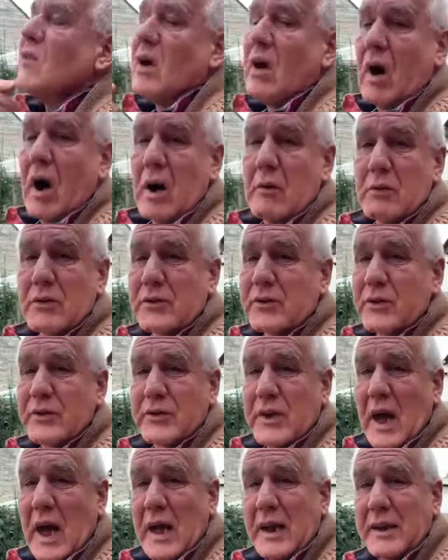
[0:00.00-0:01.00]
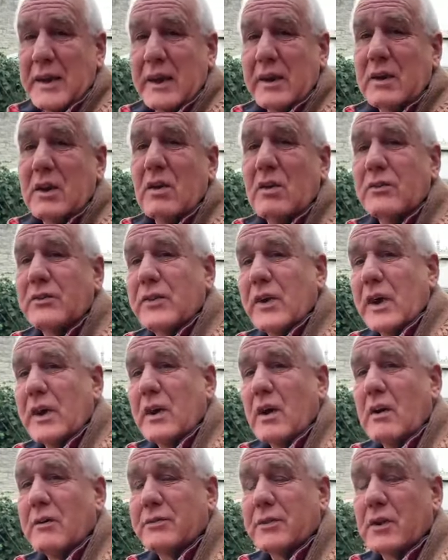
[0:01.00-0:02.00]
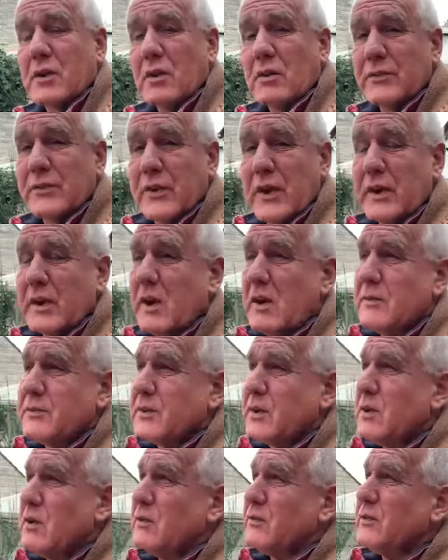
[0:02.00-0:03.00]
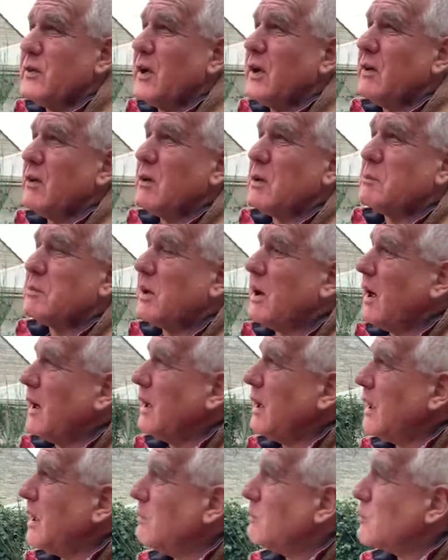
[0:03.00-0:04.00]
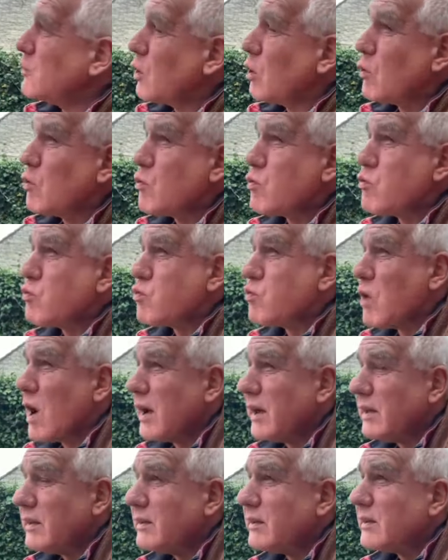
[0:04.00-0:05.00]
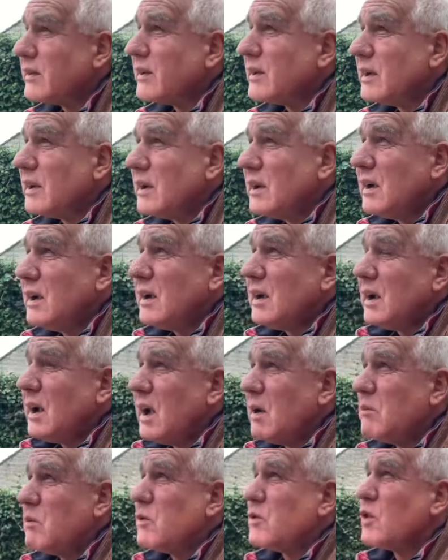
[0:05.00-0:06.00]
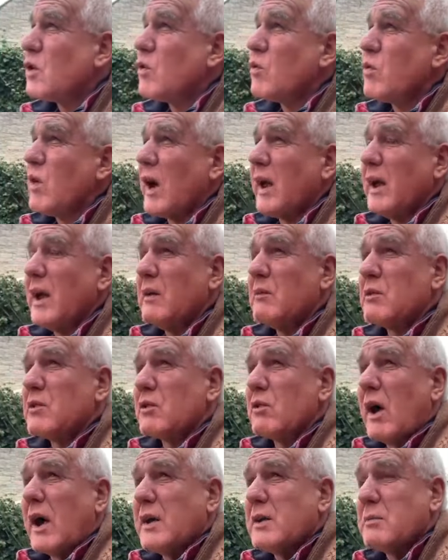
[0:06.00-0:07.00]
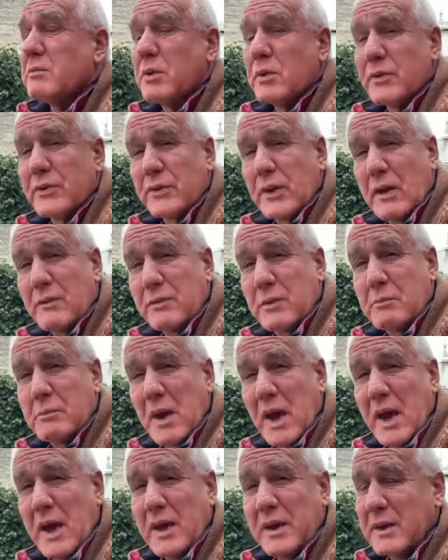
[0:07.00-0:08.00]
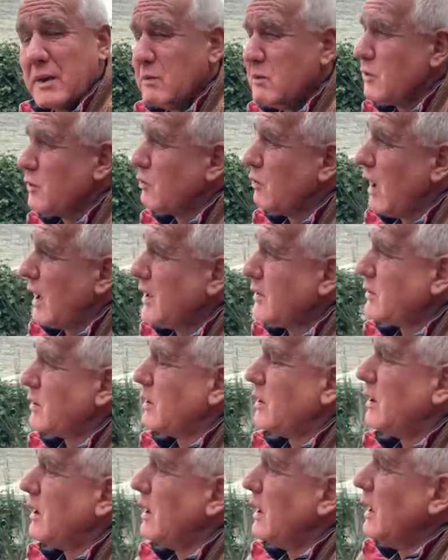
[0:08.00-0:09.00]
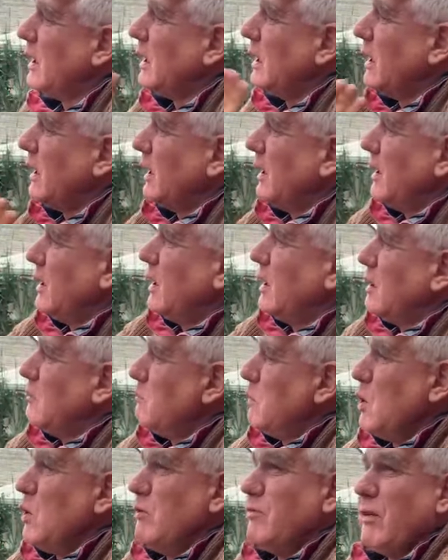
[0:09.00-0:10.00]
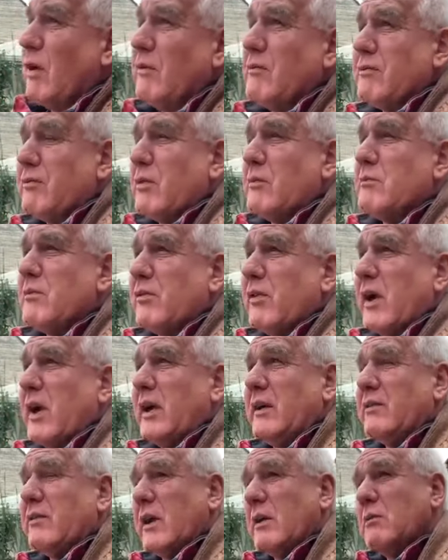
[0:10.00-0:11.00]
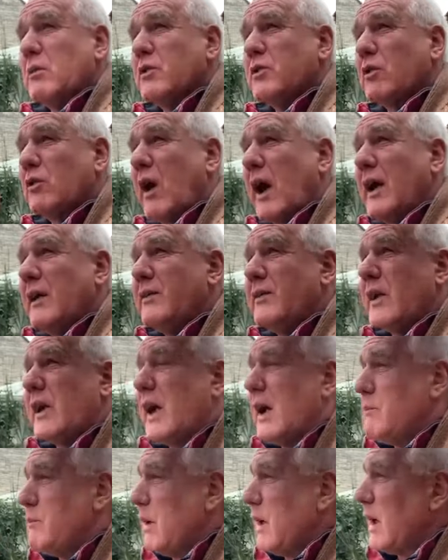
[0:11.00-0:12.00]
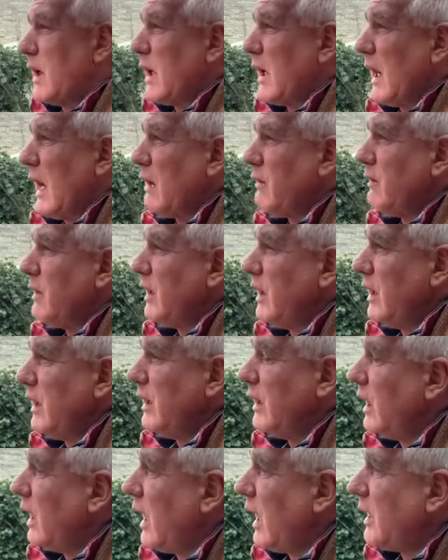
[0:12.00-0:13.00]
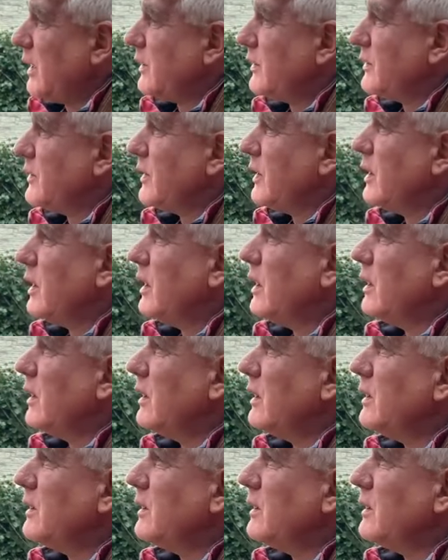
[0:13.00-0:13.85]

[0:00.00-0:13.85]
I was just handed content after content after content on a plate and it was great. It was great. It was great to put stuff to bed. It was great to move on from things. It was great to get a bit of clarity and uh,